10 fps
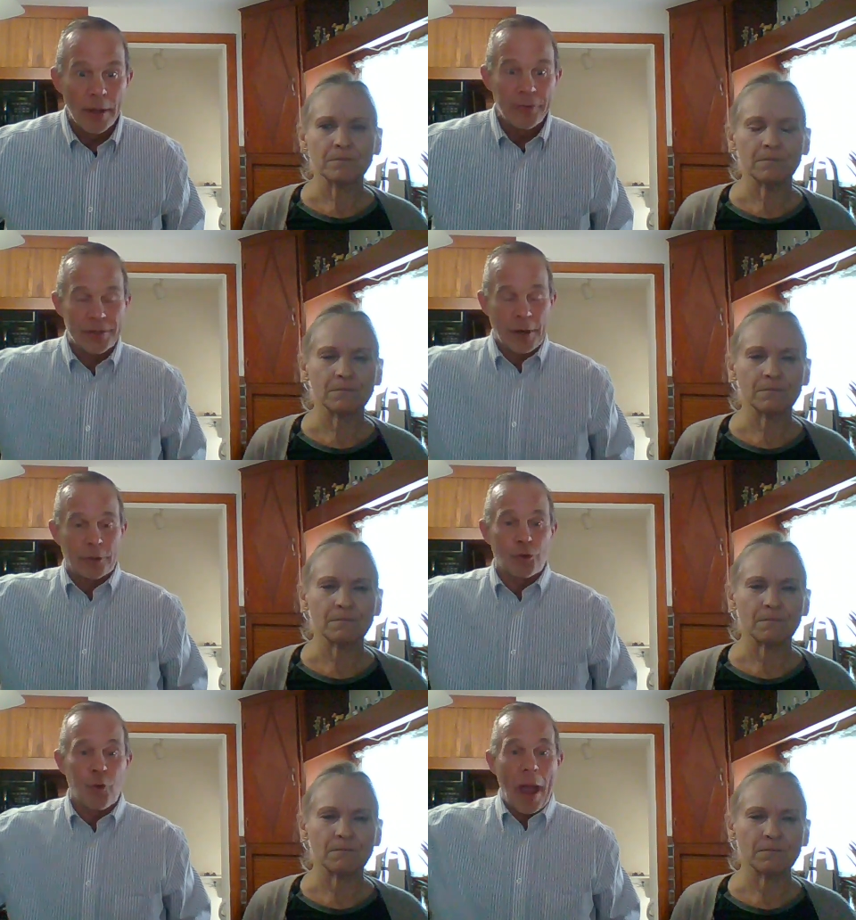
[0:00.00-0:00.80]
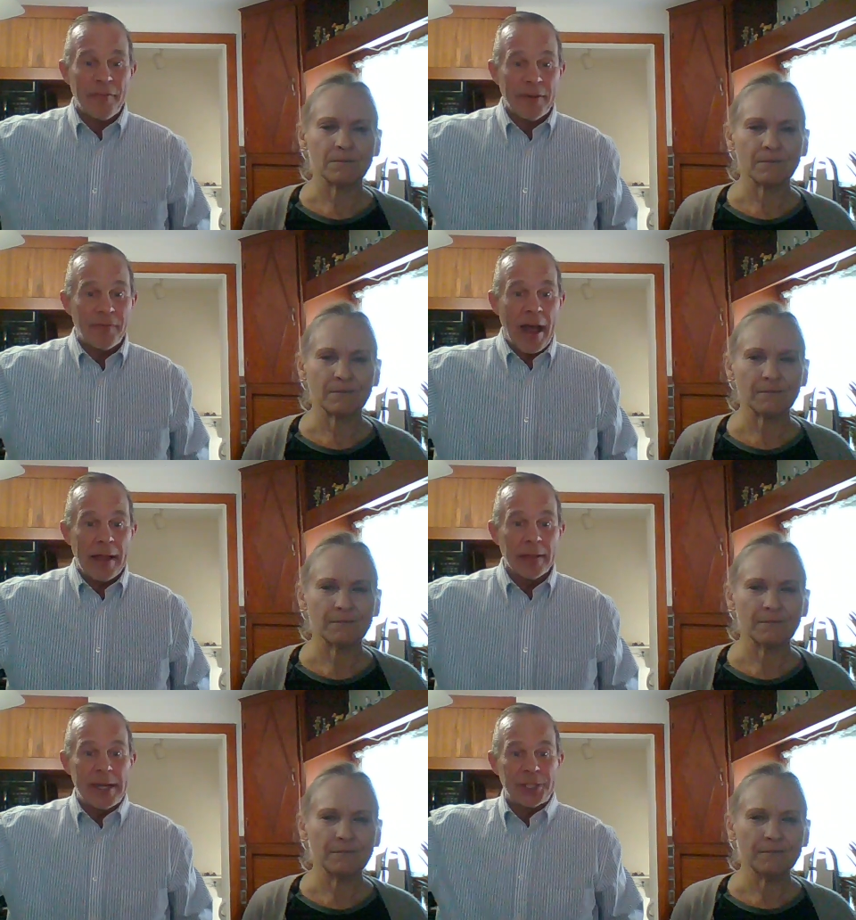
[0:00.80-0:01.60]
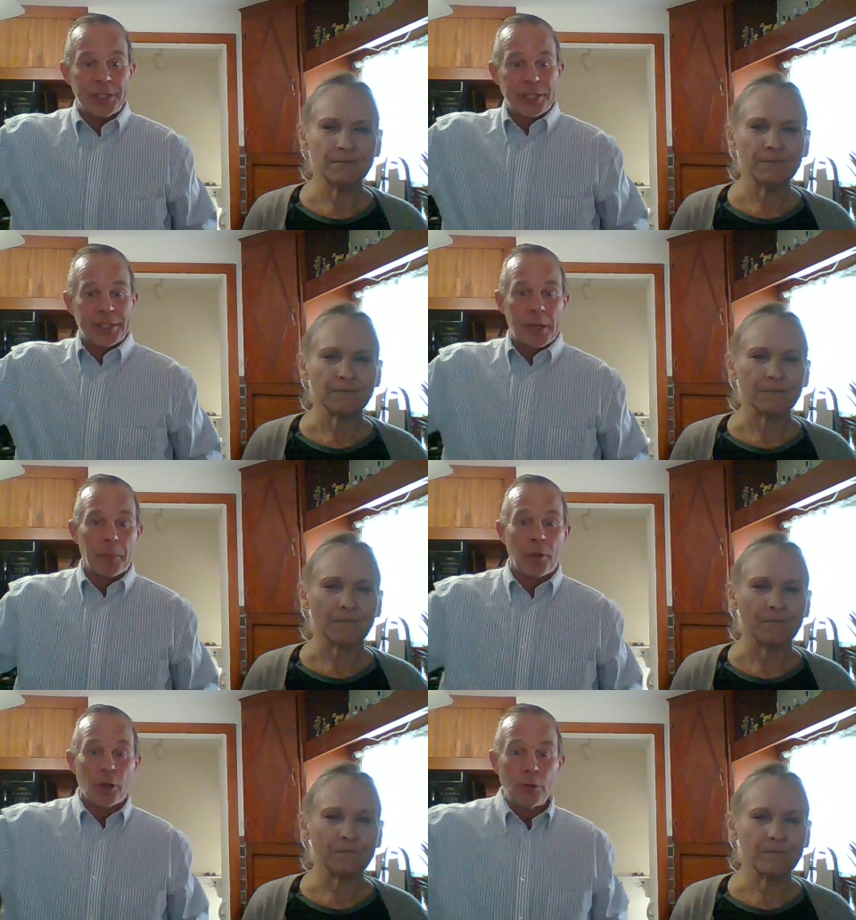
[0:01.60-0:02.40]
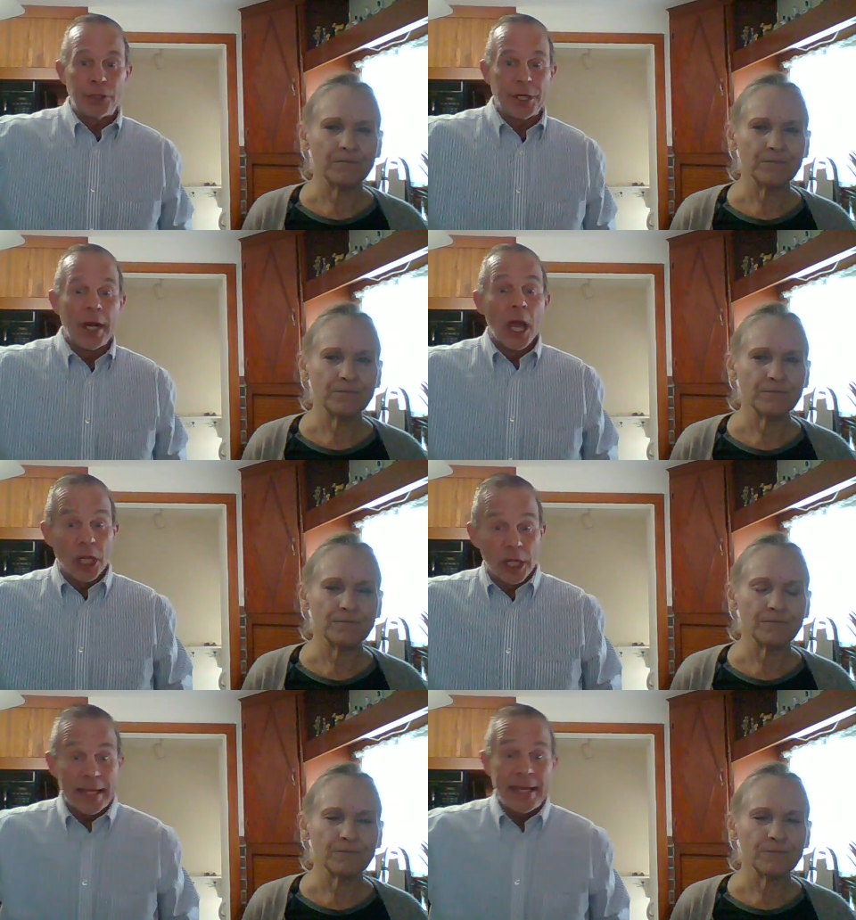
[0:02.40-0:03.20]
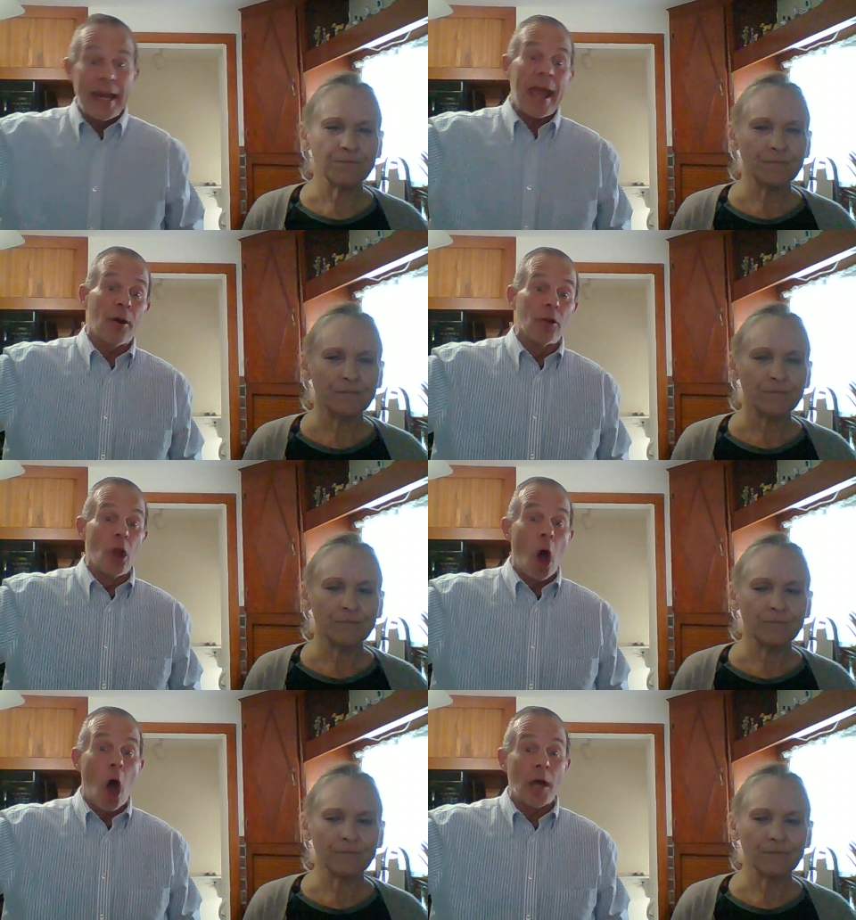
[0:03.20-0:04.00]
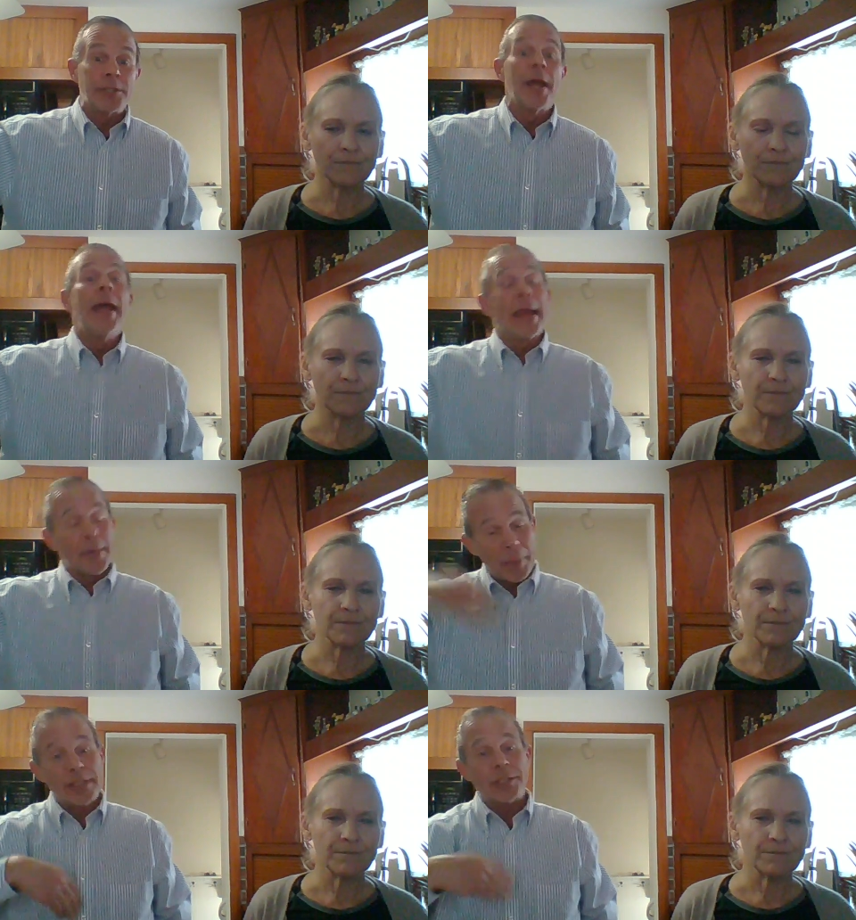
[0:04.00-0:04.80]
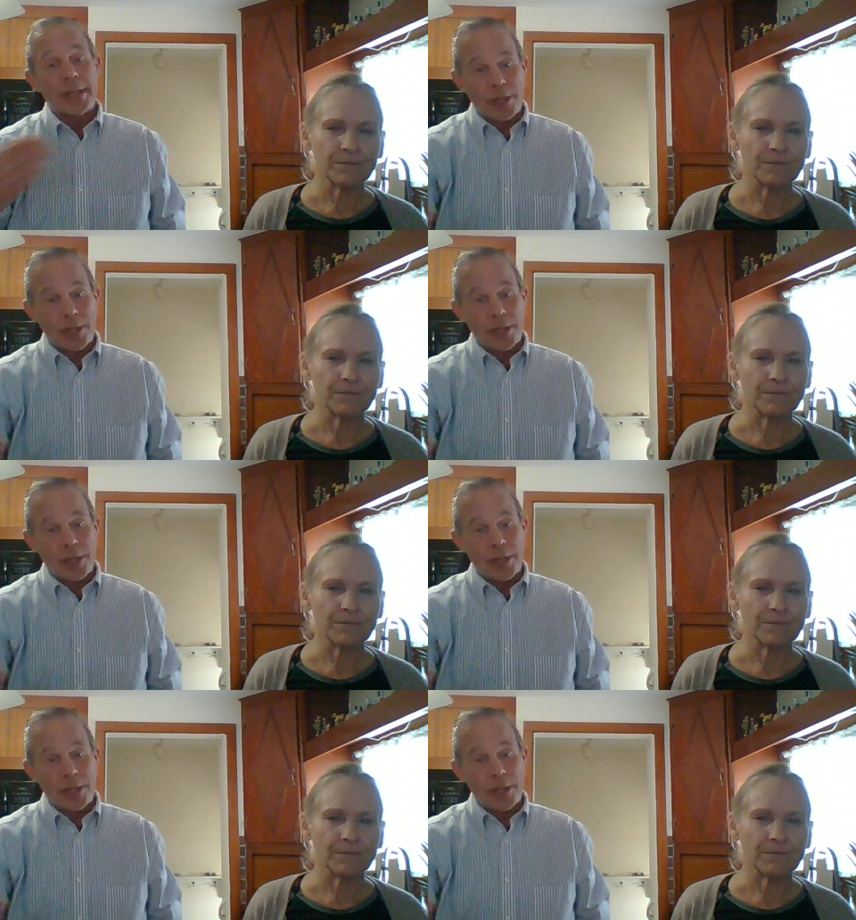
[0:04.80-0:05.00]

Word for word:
Speaker 1: These are traffic violations, these are pollution, clean air laws, and basically